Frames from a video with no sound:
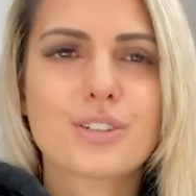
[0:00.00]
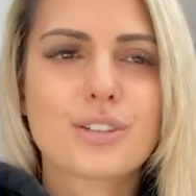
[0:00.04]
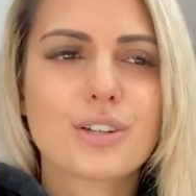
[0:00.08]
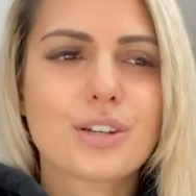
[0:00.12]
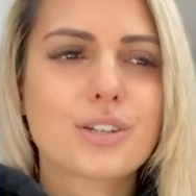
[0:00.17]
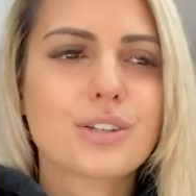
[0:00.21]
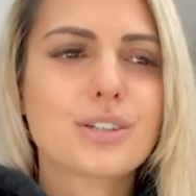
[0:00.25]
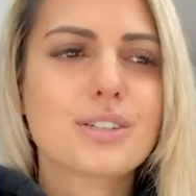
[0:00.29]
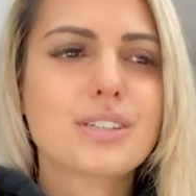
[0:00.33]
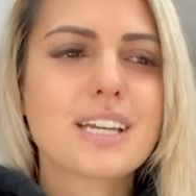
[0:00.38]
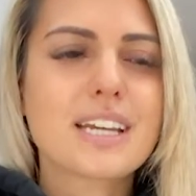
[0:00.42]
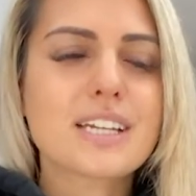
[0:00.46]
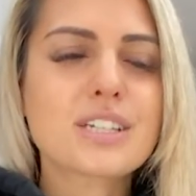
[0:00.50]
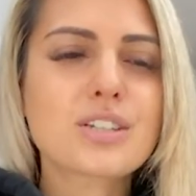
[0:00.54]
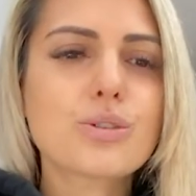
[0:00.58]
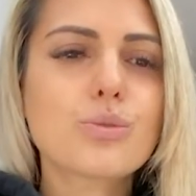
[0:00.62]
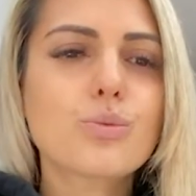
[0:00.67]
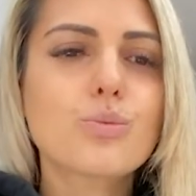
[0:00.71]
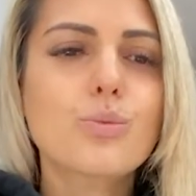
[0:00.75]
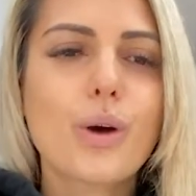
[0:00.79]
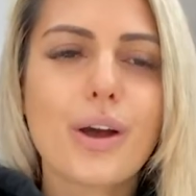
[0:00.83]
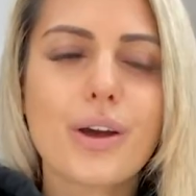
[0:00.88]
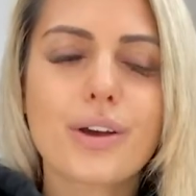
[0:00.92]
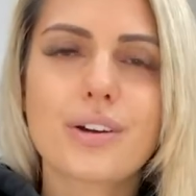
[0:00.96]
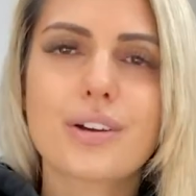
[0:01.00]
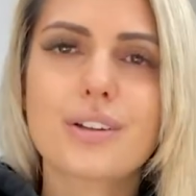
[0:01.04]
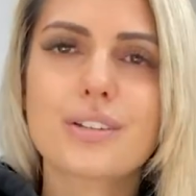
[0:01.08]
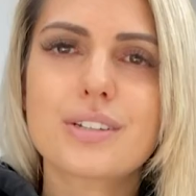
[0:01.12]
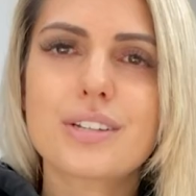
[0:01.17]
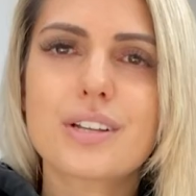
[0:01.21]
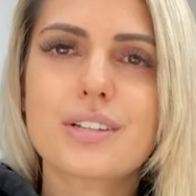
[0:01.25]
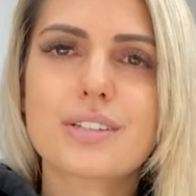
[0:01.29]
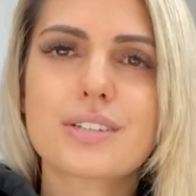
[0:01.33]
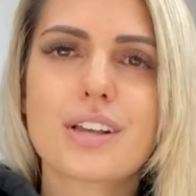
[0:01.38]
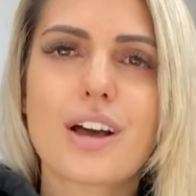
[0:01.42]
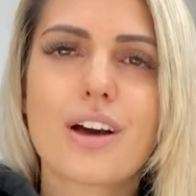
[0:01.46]
You know, you need to work on
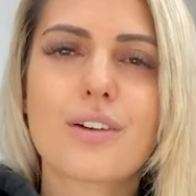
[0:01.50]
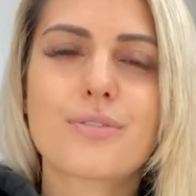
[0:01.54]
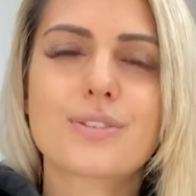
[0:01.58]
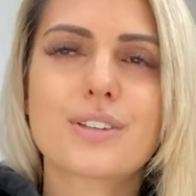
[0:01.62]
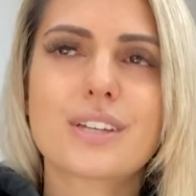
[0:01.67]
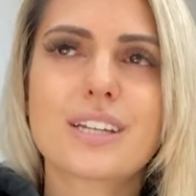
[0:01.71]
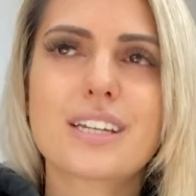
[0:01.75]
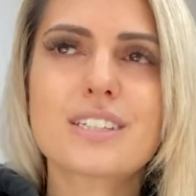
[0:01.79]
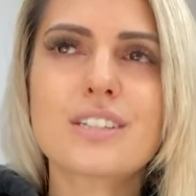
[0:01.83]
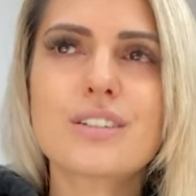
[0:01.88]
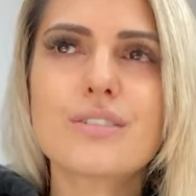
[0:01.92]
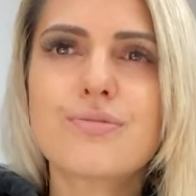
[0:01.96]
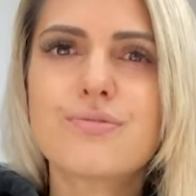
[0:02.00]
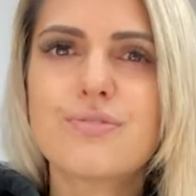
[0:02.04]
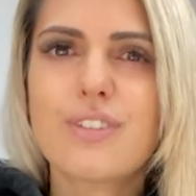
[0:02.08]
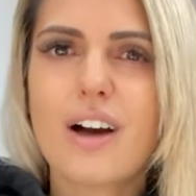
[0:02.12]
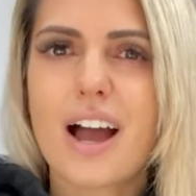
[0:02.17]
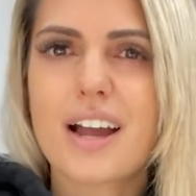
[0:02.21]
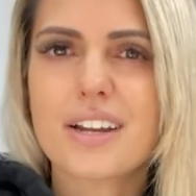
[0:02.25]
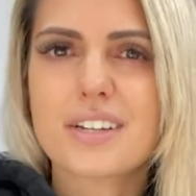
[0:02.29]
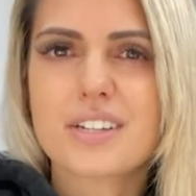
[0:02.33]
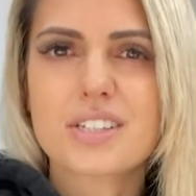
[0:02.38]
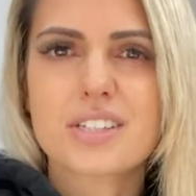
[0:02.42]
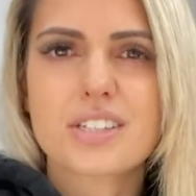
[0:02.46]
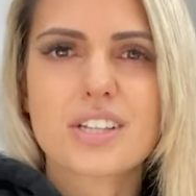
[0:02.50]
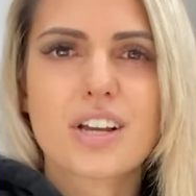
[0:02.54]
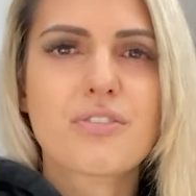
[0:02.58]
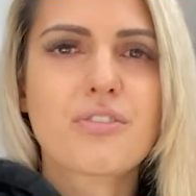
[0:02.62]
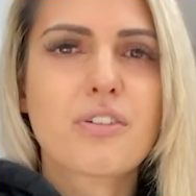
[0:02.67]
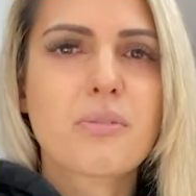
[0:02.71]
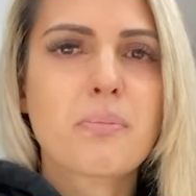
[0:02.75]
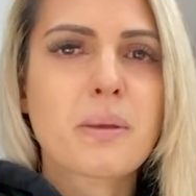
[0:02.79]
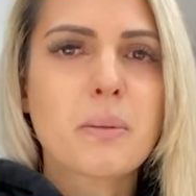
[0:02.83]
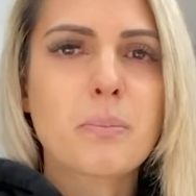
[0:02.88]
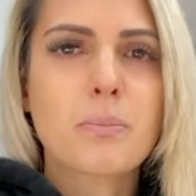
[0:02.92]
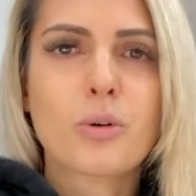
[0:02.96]
yourself. You get to find yourself
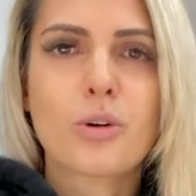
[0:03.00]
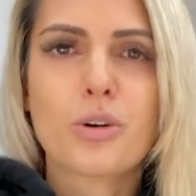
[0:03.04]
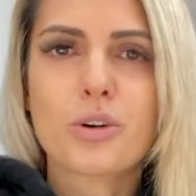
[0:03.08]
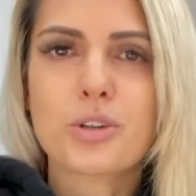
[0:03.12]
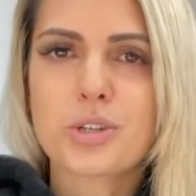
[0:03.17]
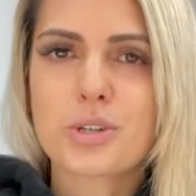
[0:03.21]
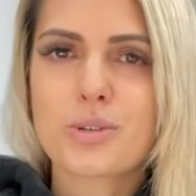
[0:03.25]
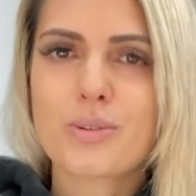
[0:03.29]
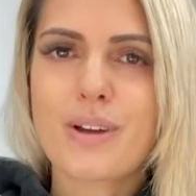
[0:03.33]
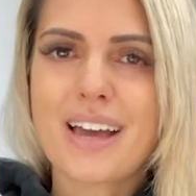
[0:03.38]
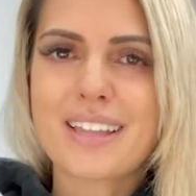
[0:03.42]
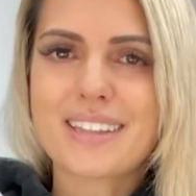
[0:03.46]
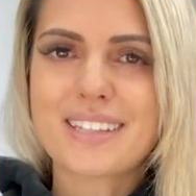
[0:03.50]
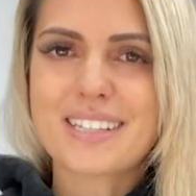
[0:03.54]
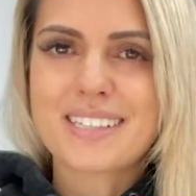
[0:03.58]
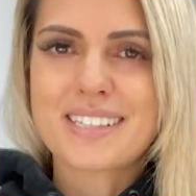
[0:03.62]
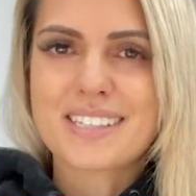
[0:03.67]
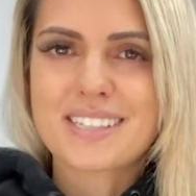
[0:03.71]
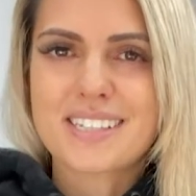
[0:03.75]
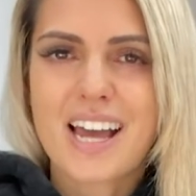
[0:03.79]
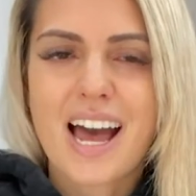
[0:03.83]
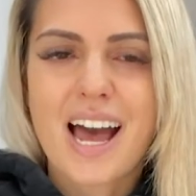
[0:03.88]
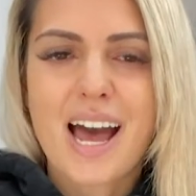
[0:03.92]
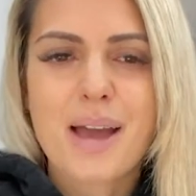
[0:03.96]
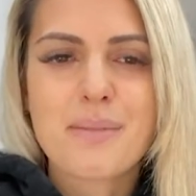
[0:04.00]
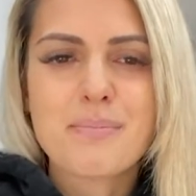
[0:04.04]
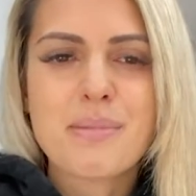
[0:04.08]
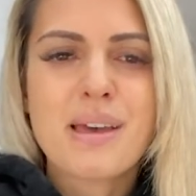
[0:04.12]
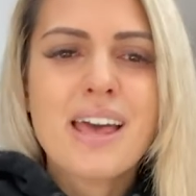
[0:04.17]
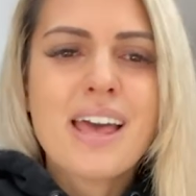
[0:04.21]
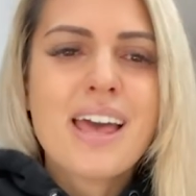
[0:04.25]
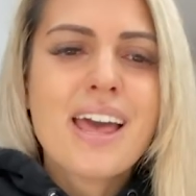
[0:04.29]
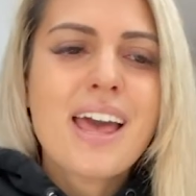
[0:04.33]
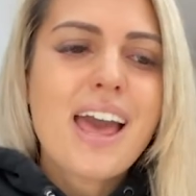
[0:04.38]
a bit more throughout this time.